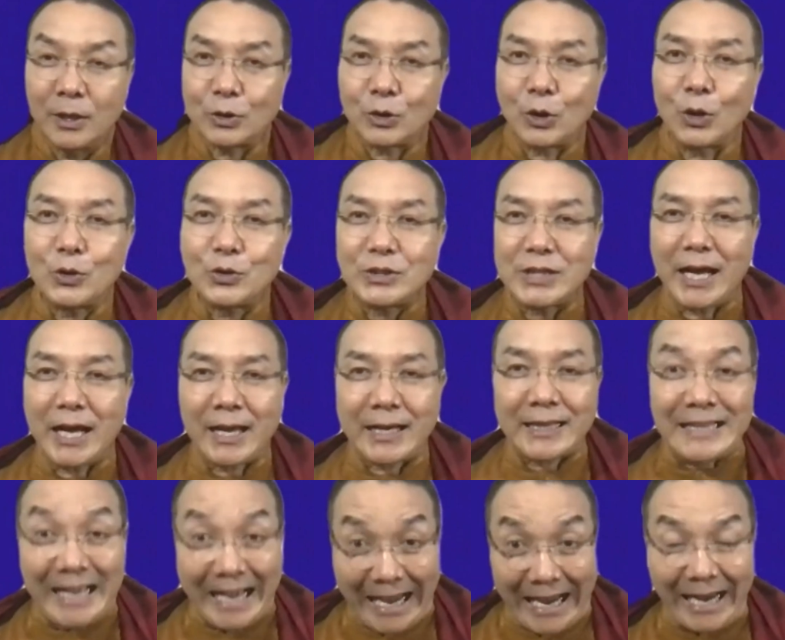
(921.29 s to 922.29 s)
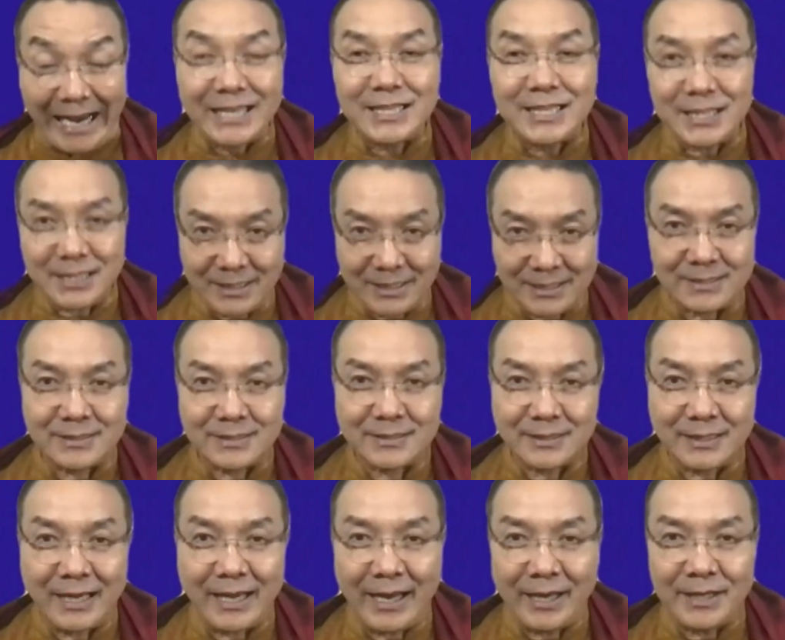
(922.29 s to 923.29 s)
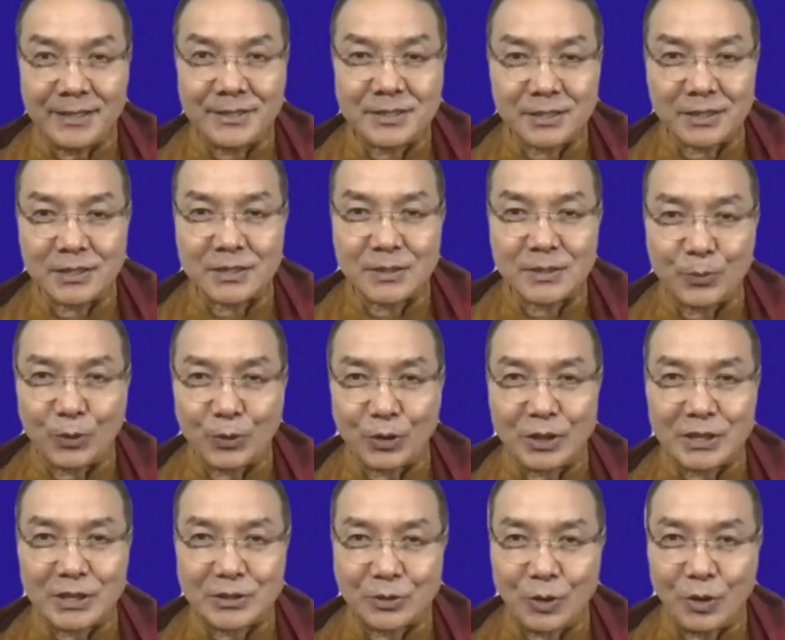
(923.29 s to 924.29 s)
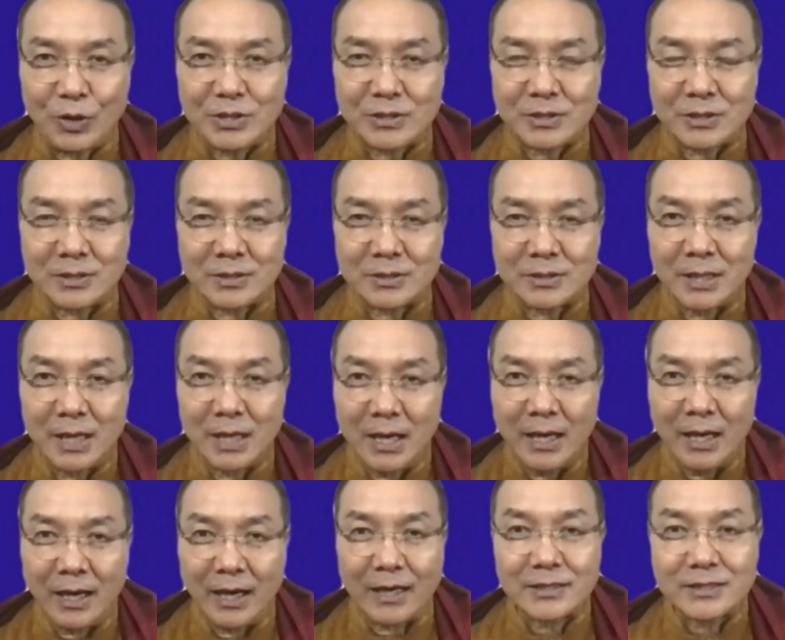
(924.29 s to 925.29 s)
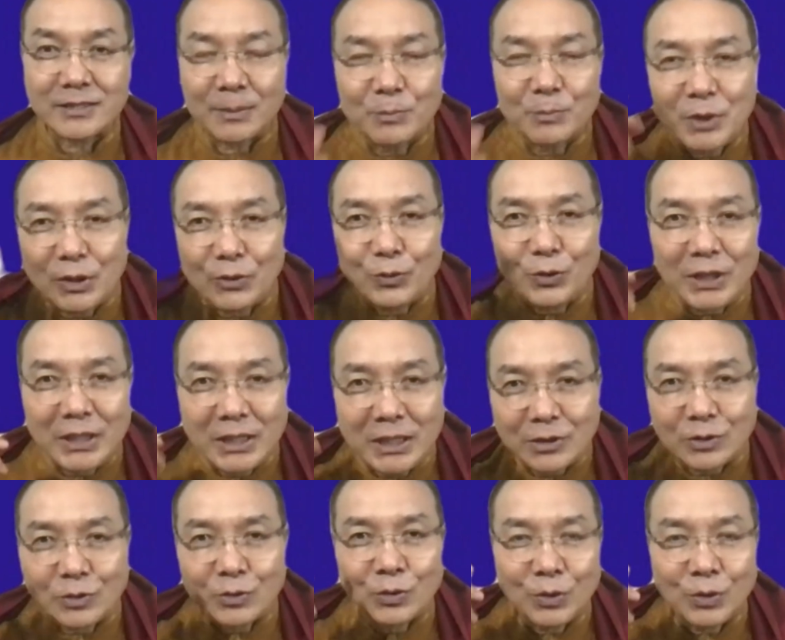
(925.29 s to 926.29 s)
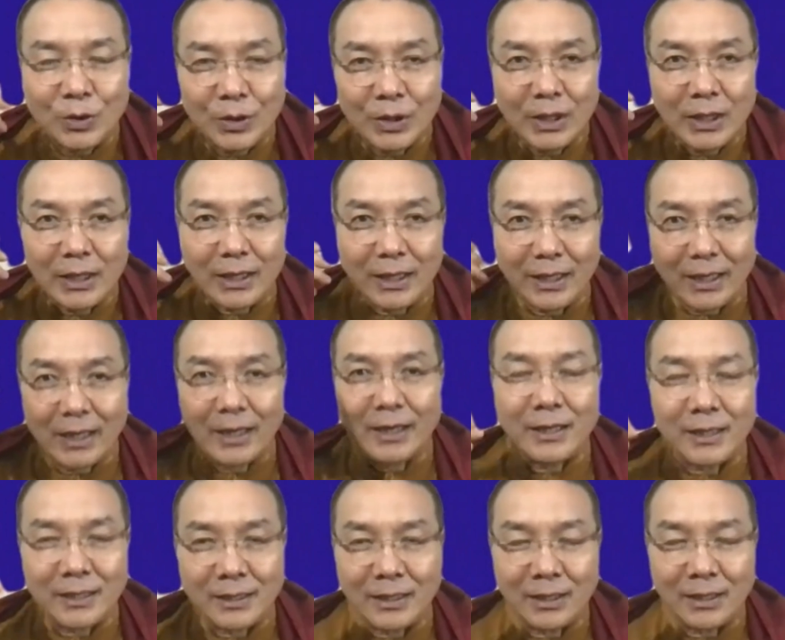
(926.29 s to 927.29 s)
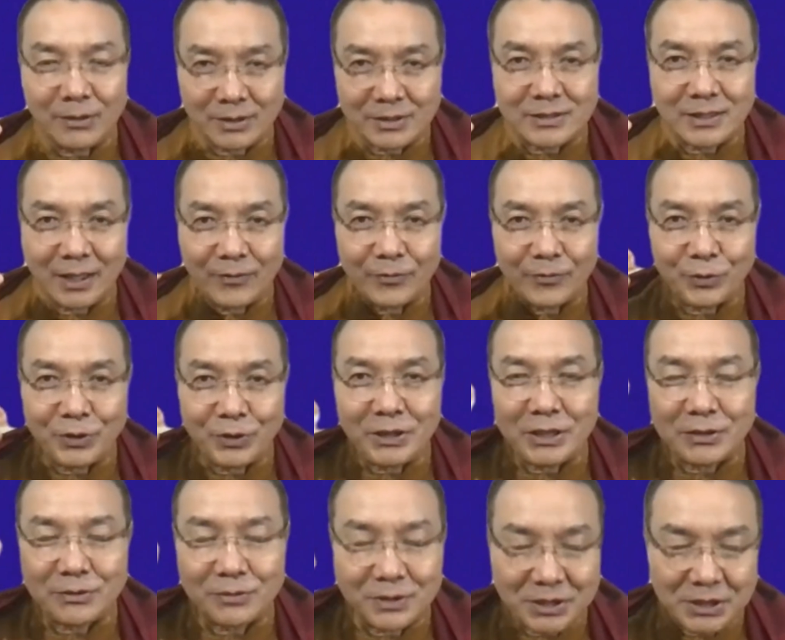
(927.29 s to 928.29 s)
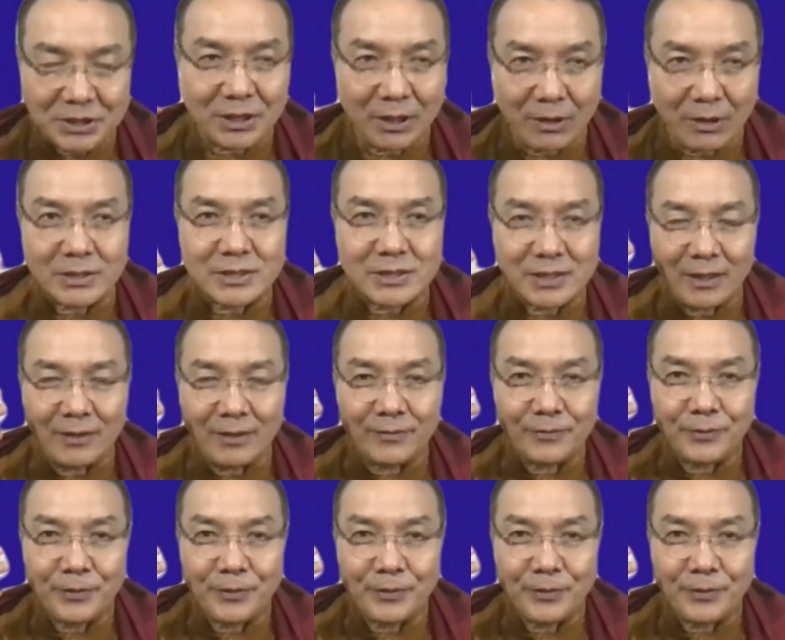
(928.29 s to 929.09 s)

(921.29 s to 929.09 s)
Those are the ideas. The answers for these questions are something we need to learn in ourselves. We need to teach ourselves.